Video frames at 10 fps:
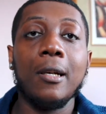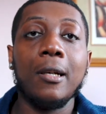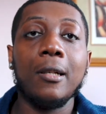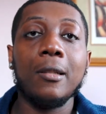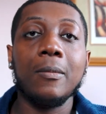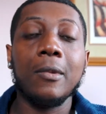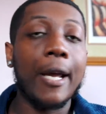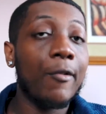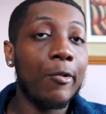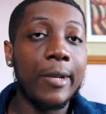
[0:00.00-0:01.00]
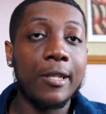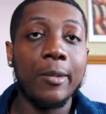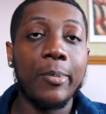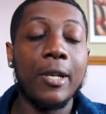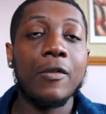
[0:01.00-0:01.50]
Lightroom isn't
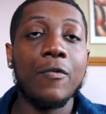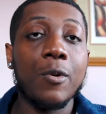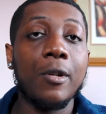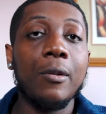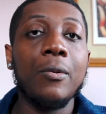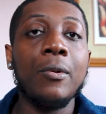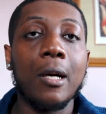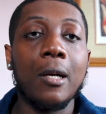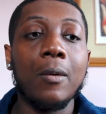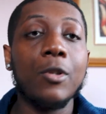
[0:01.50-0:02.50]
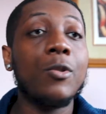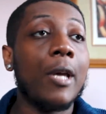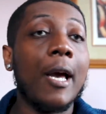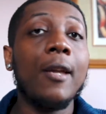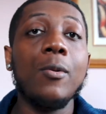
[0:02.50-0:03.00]
the place for you. What you
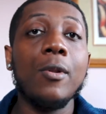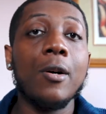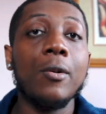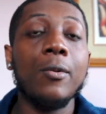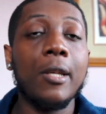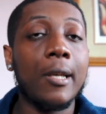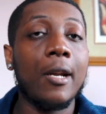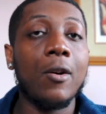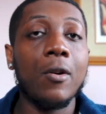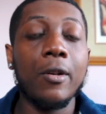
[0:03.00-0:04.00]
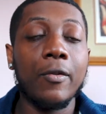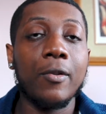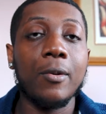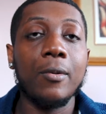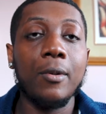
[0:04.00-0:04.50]
can do though, you can edit on your
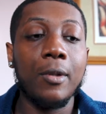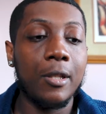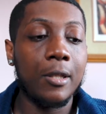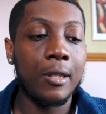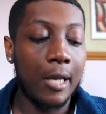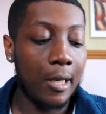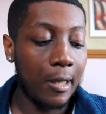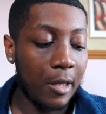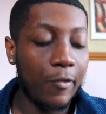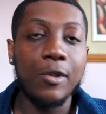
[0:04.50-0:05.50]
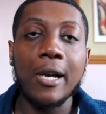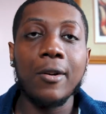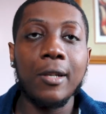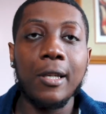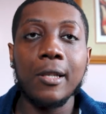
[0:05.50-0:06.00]
phone. You can just take, if you
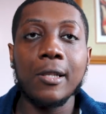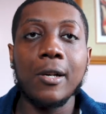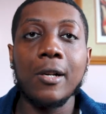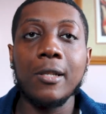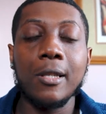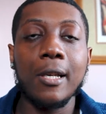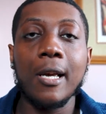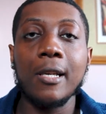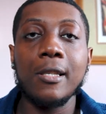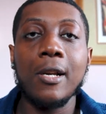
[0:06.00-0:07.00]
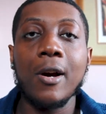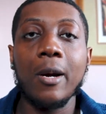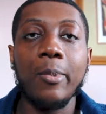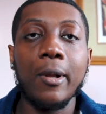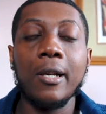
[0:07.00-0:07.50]
shot on a DSLR, just take the SD
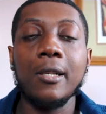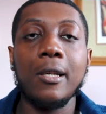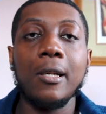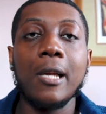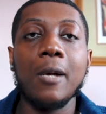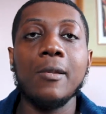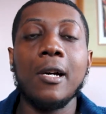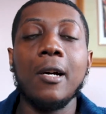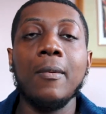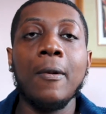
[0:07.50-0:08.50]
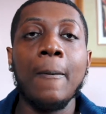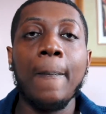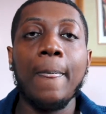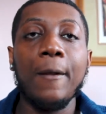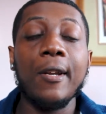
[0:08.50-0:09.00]
card, plug it into your laptop.
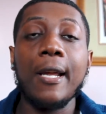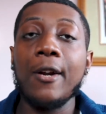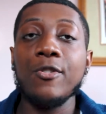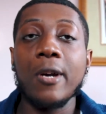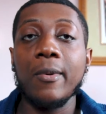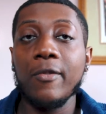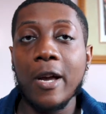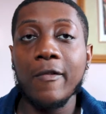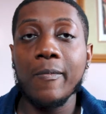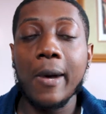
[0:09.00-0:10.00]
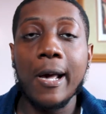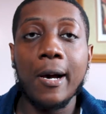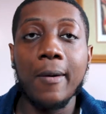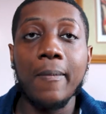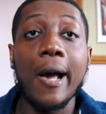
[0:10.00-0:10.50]
You can AirDrop it if you have
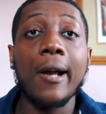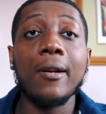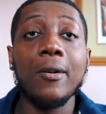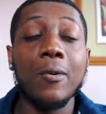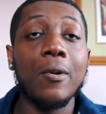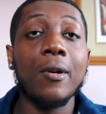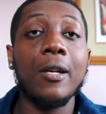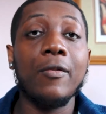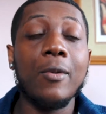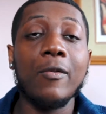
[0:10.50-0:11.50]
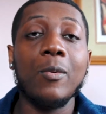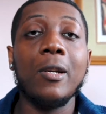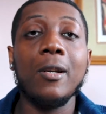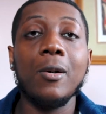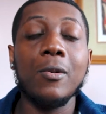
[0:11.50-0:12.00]
a Mac, or if you have a
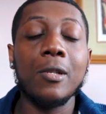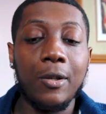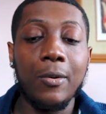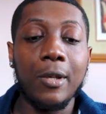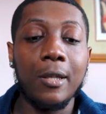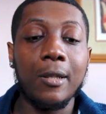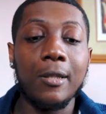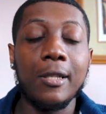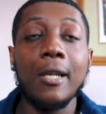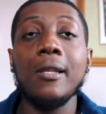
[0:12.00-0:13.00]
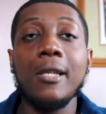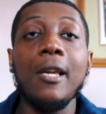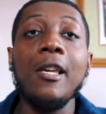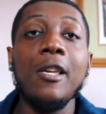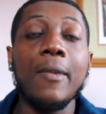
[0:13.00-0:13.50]
Windows, you can send it to
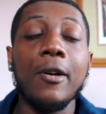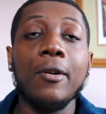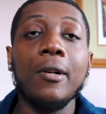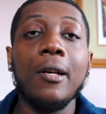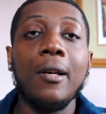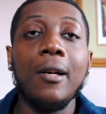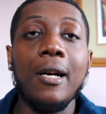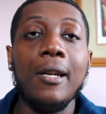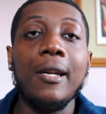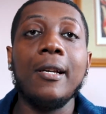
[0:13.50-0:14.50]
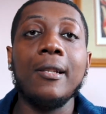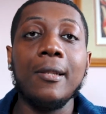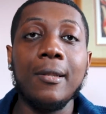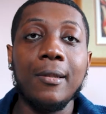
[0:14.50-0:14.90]
your email and then